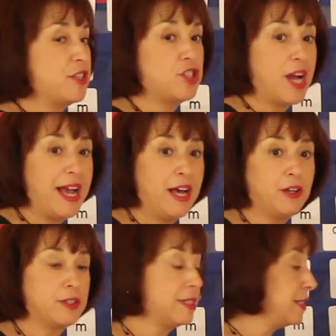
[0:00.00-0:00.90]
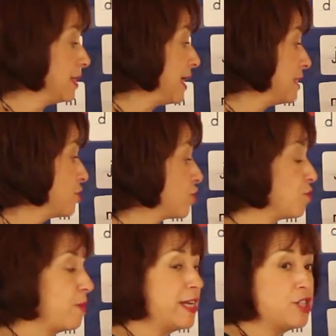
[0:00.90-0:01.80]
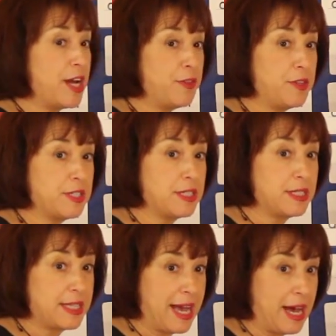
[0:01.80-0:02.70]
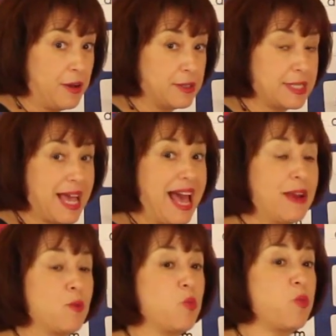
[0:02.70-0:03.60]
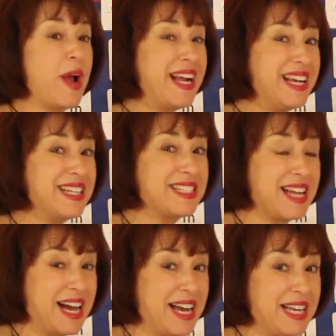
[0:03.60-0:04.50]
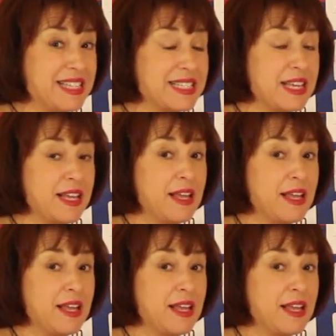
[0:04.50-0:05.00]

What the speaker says: the child can stretch out the sounds and recognize